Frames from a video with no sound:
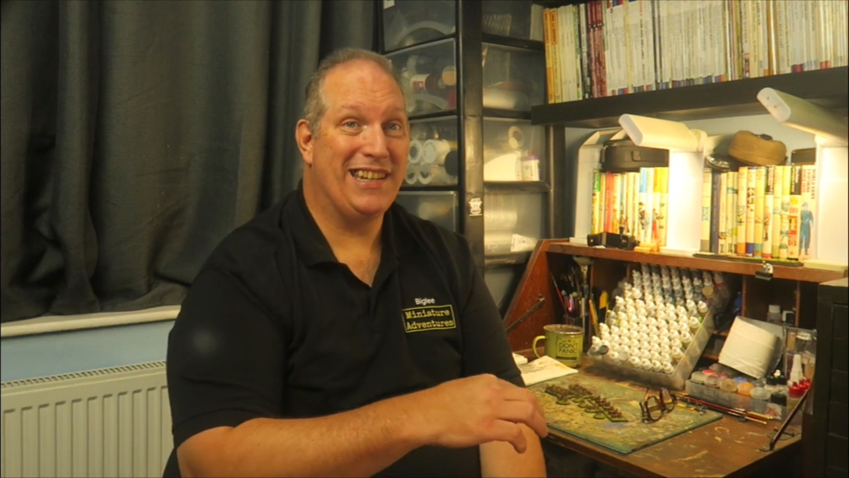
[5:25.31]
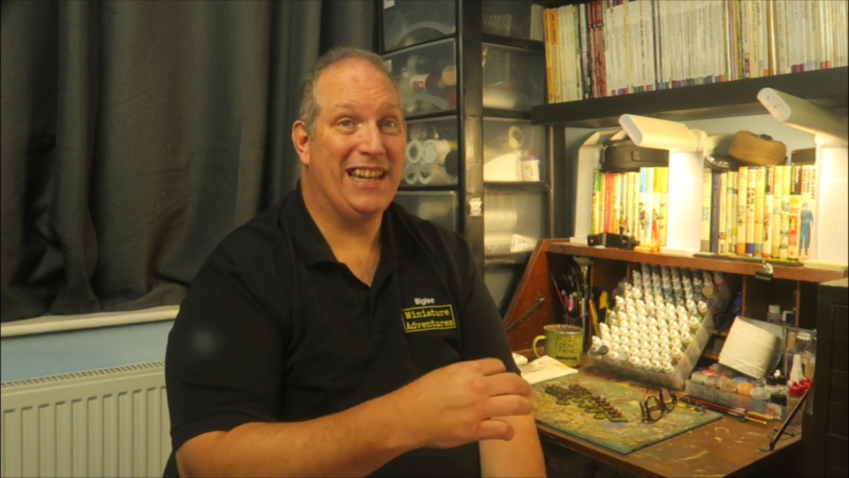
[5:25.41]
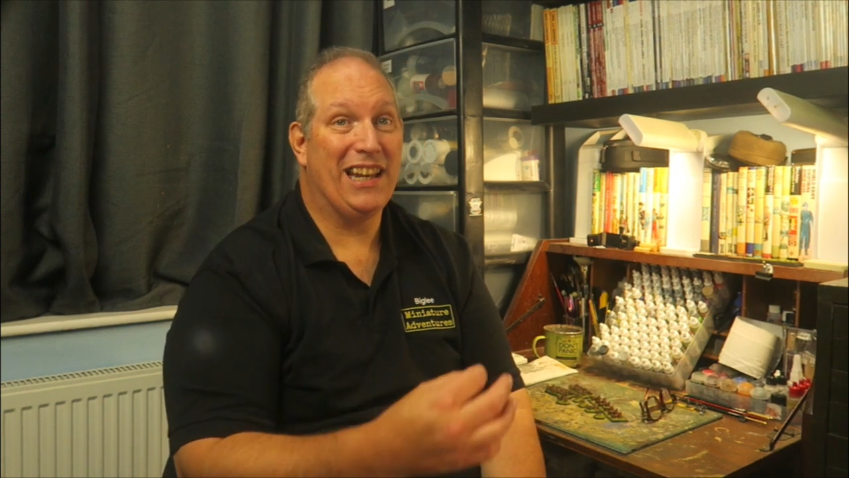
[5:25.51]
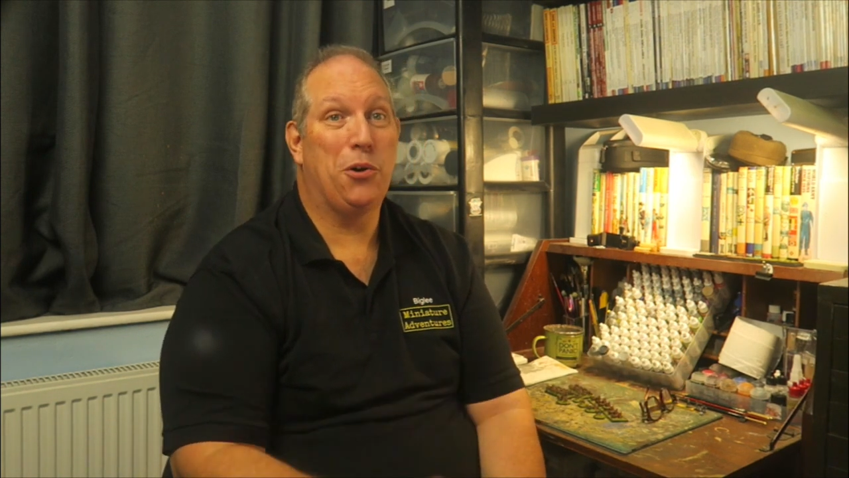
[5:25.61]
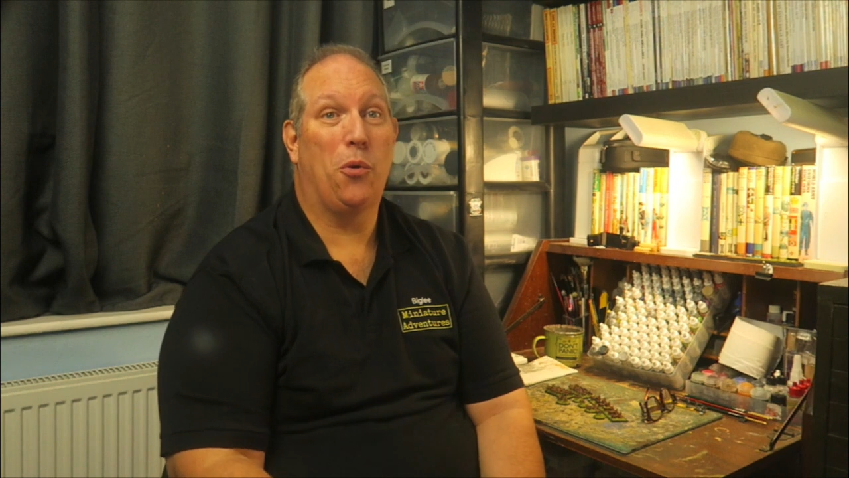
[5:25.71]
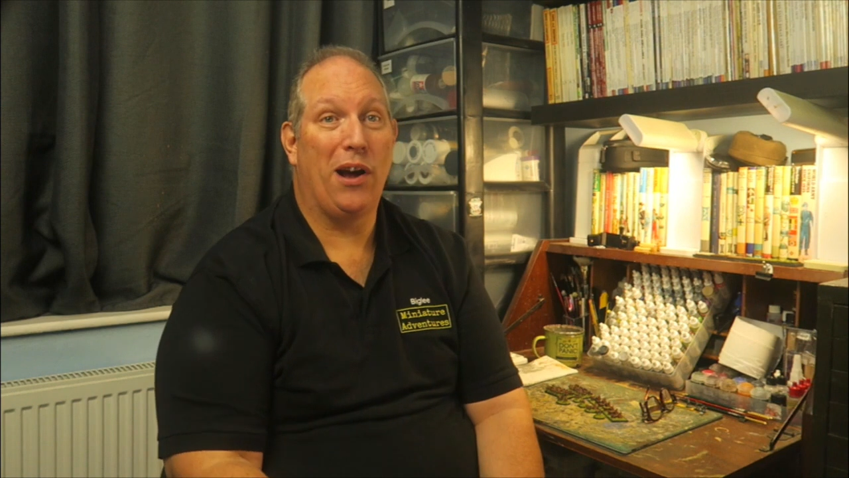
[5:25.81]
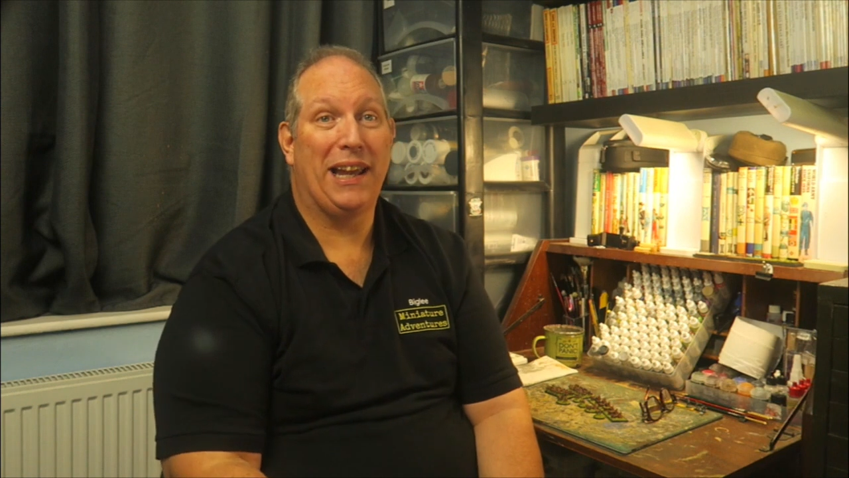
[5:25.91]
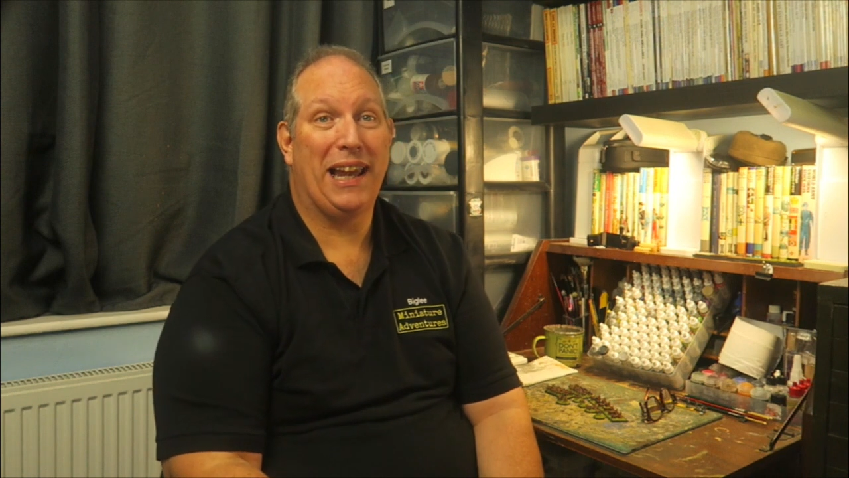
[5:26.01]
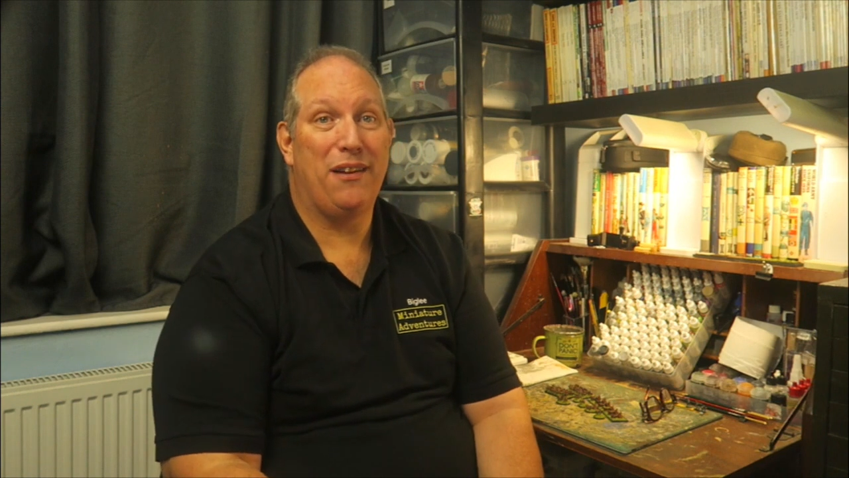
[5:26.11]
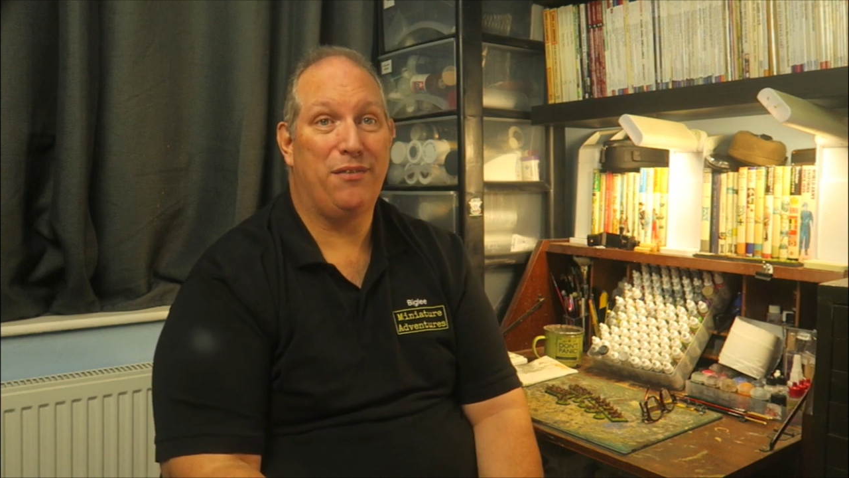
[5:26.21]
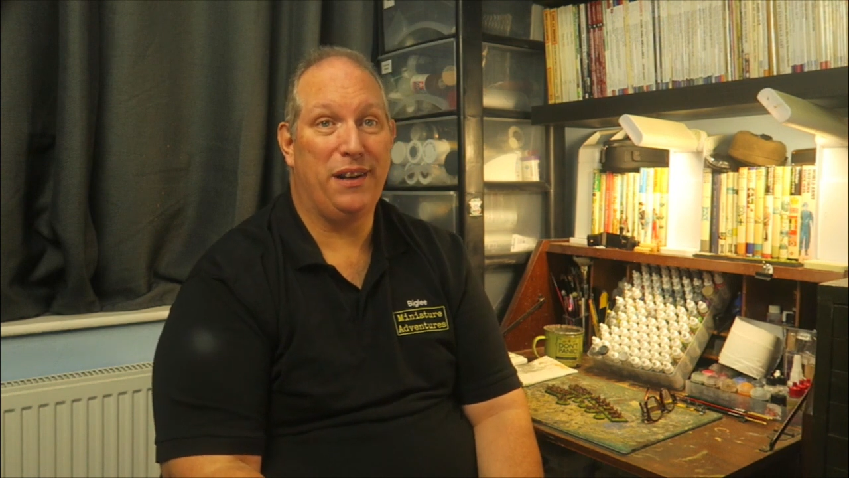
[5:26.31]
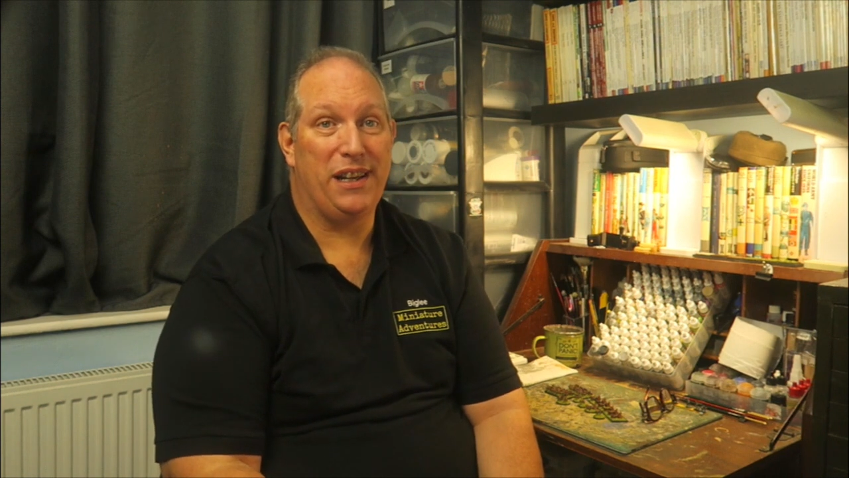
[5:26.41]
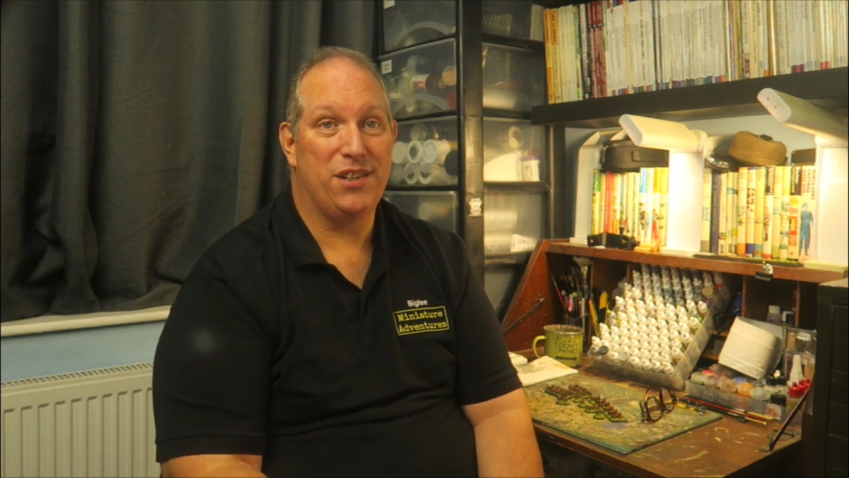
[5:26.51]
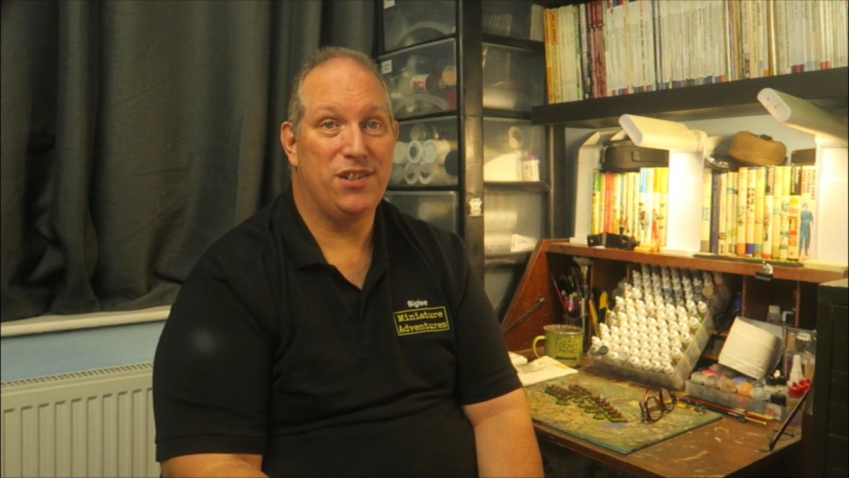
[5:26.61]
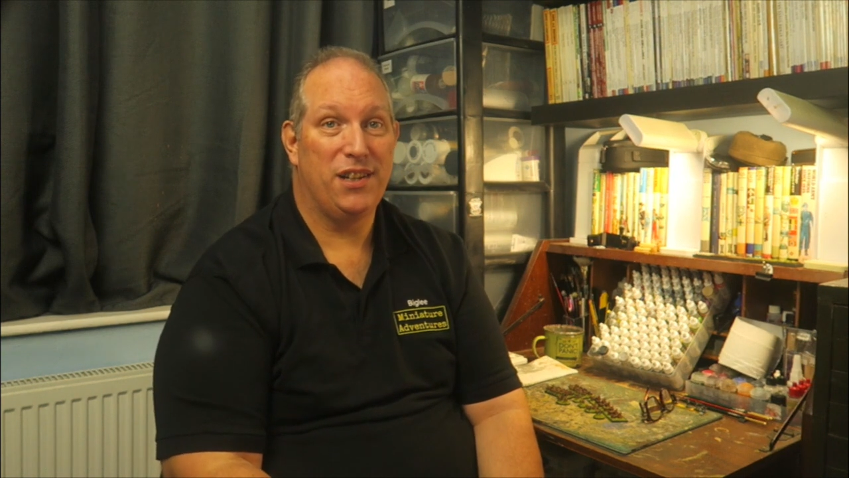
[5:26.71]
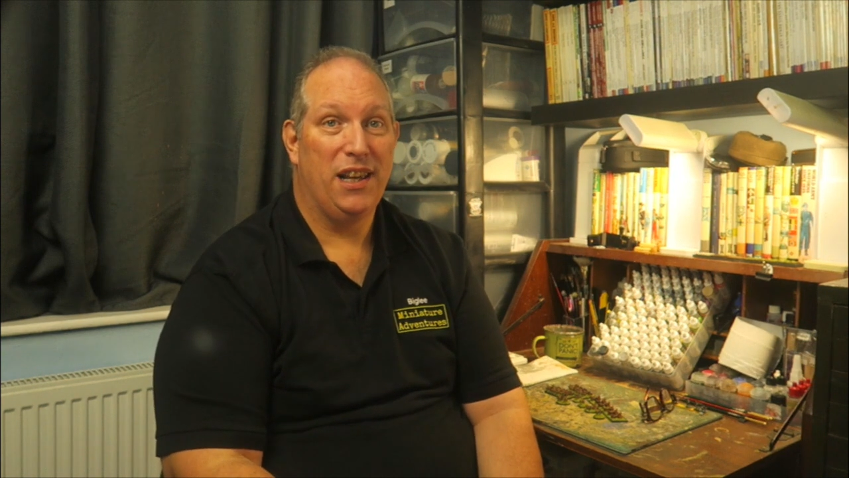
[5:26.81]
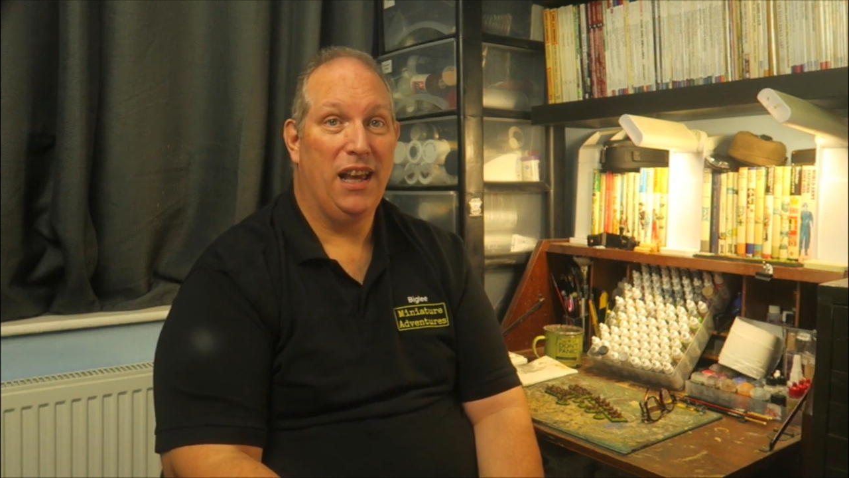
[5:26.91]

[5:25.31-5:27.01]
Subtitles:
didn't quite get finished.